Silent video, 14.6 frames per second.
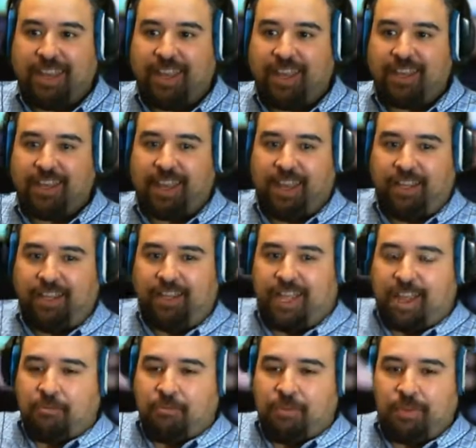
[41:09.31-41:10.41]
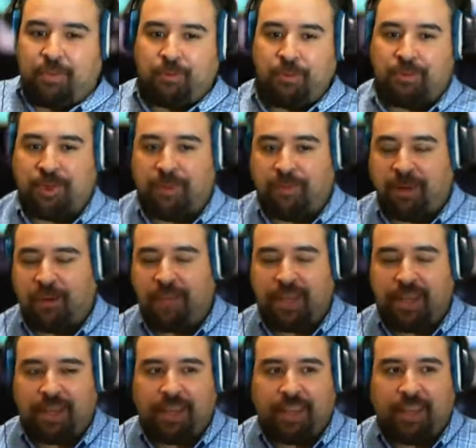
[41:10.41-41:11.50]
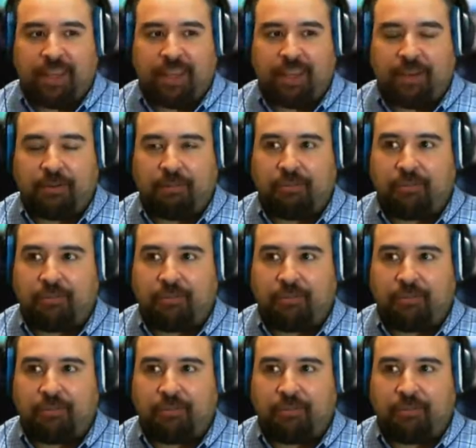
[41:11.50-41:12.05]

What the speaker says: And I remember when my mom had a